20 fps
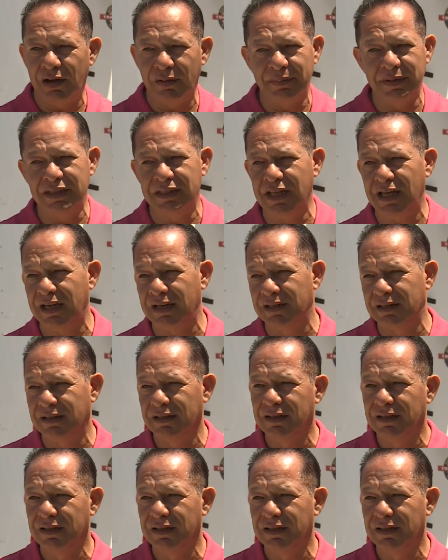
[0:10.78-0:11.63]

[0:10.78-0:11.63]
I'll be dead.